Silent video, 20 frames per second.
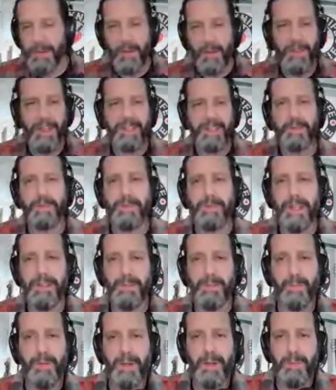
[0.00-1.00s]
know that's
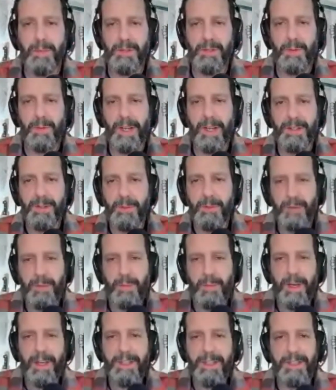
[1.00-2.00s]
that's pretty much what I do
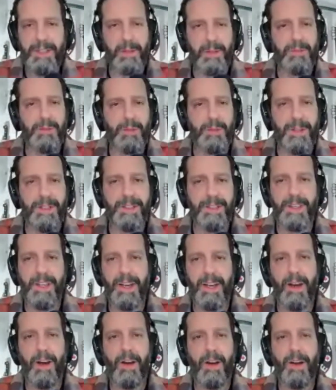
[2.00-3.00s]
with my slip joints.
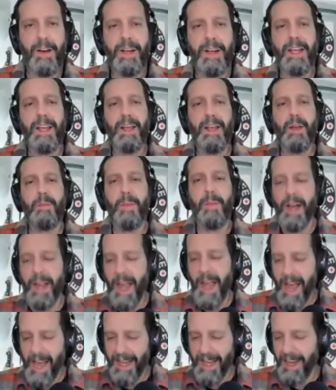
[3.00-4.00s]
They are my
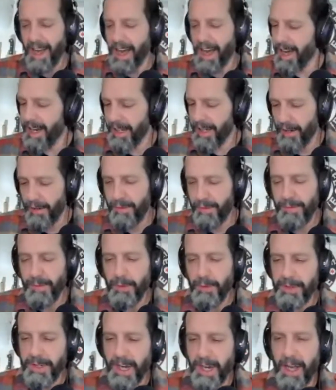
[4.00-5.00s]
ad hoc
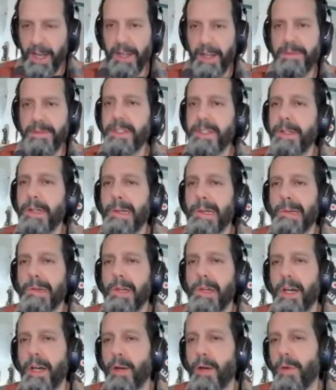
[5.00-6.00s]
food knives
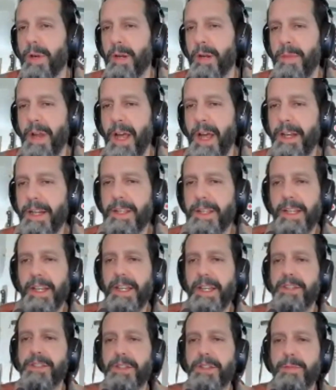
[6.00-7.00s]
uh, when I'm not in the
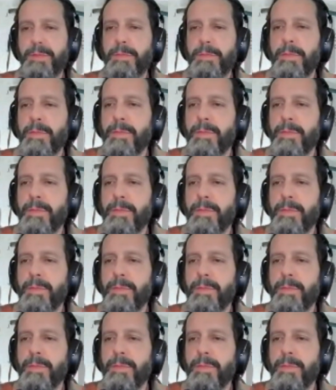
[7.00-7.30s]
kitchen.